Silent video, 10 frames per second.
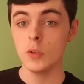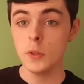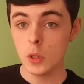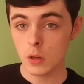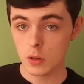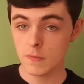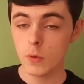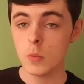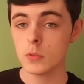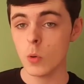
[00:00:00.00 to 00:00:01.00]
So if you don't
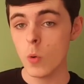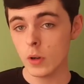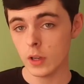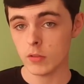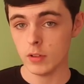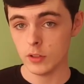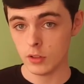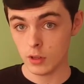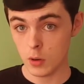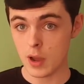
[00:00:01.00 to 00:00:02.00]
conform to organized
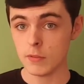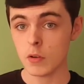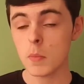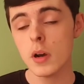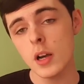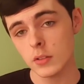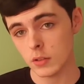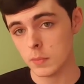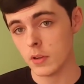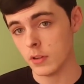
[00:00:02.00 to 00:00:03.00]
religion and you have your own
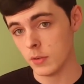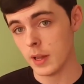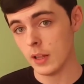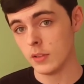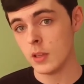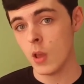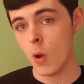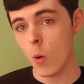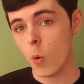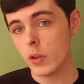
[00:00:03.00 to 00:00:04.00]
personal spirituality,
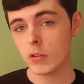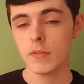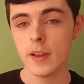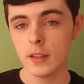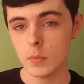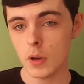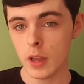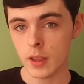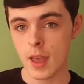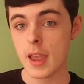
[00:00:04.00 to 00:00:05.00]
or you're offended
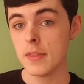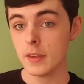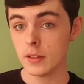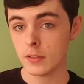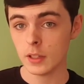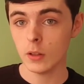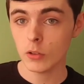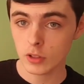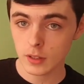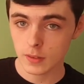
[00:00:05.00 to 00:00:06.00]
by atheistic
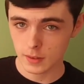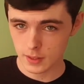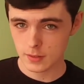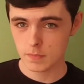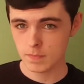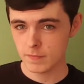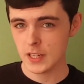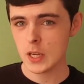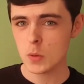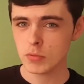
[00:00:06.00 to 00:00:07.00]
logic, then this
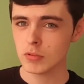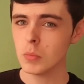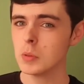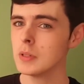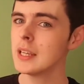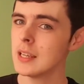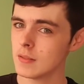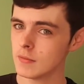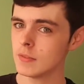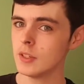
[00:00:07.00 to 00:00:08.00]
video probably
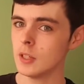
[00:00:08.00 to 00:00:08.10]
isn't for